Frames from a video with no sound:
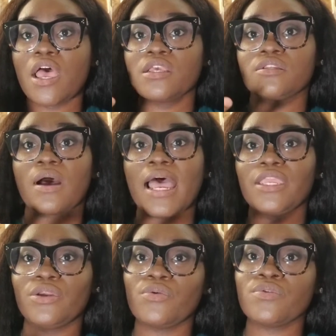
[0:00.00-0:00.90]
So I
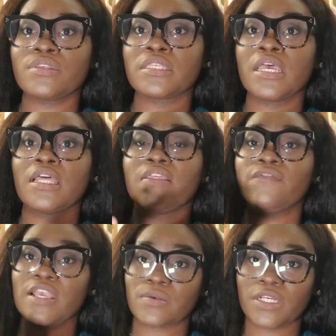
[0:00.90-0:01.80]
use the
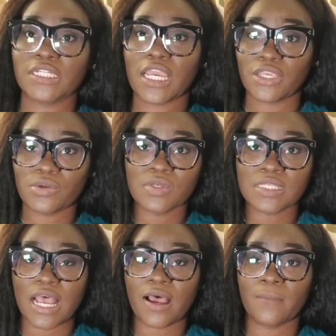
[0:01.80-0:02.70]
face wash that I use
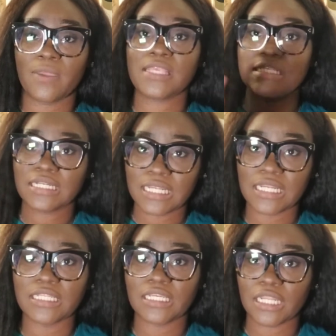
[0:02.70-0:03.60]
um, is the Clean
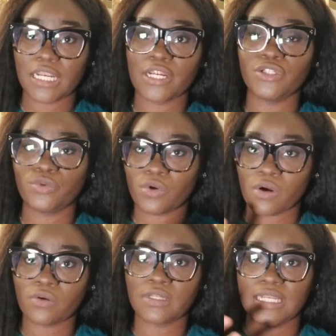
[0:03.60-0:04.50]
and Clear
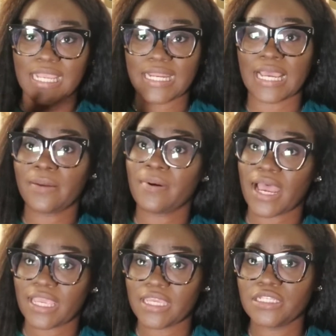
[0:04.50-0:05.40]
Duo the Day and Night
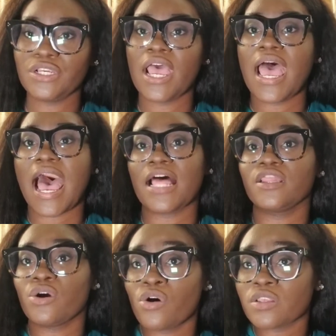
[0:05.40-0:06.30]
package and
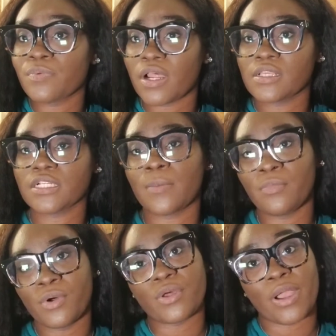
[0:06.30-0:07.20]
those products are
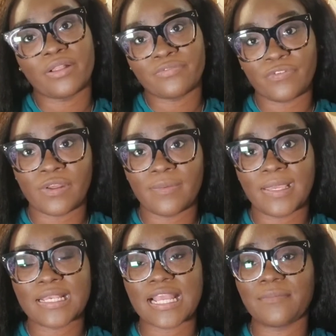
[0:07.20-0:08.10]
both oil free
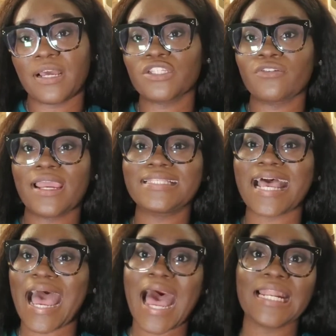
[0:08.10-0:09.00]
because I'm not trying to
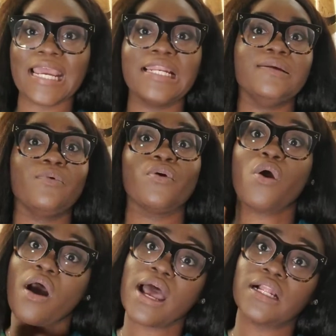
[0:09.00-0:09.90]
add any more
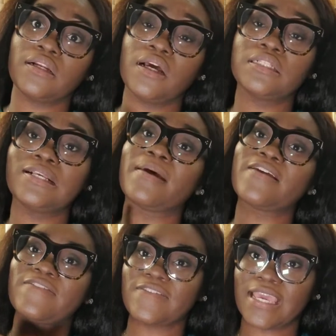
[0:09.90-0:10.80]
oil to my
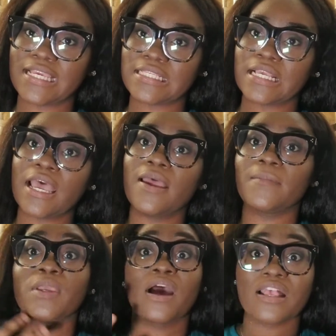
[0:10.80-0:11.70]
face
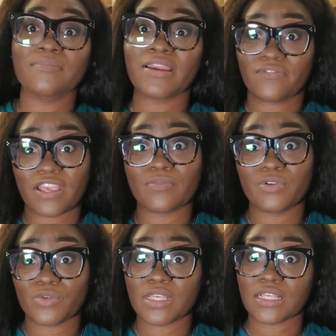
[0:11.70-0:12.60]
because my face
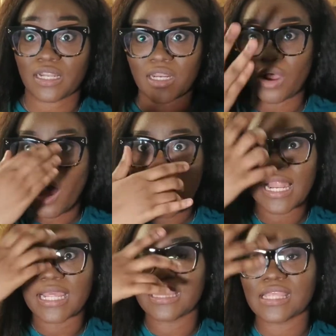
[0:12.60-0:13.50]
produces a lot of
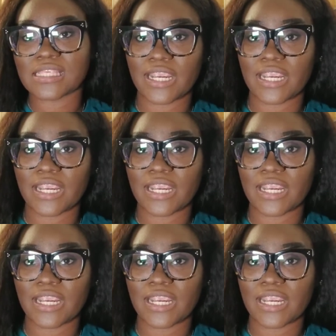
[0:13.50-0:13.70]
oil this